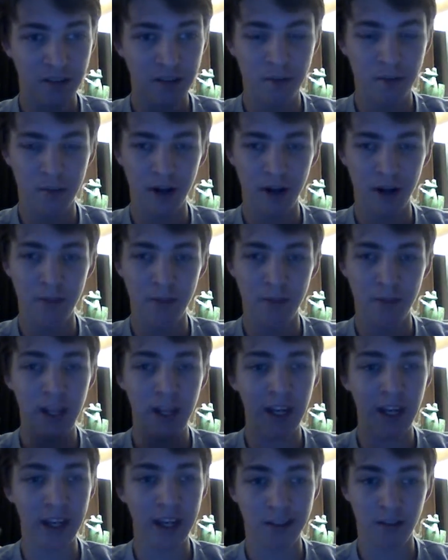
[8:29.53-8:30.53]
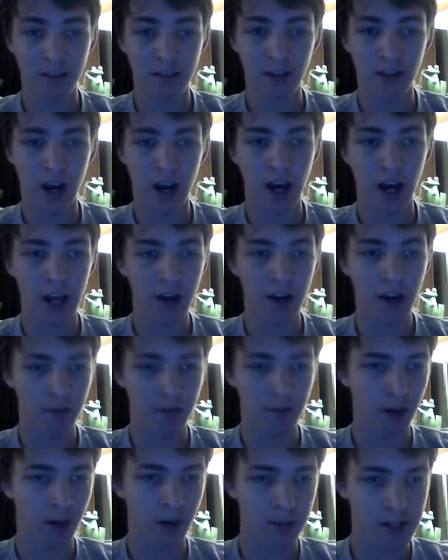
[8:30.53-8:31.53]
but being inside of
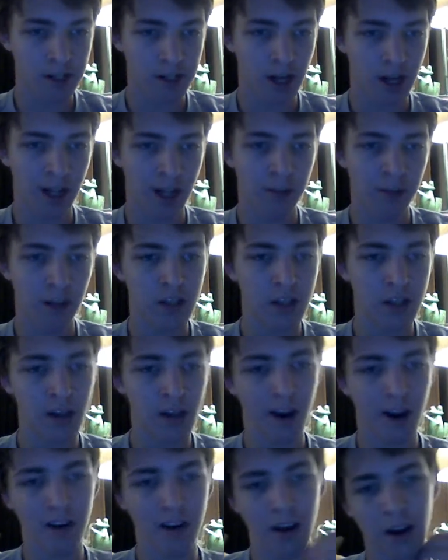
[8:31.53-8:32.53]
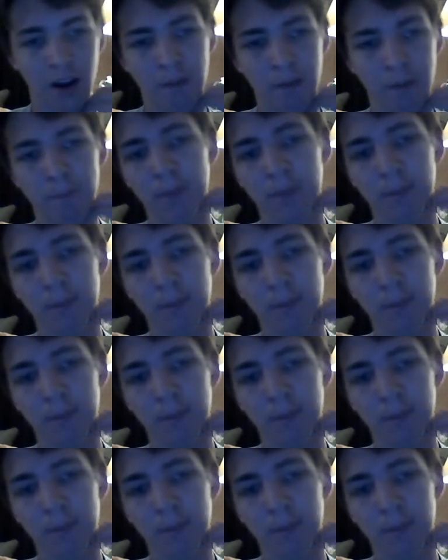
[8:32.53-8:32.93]
Arkham Asylum the entire time,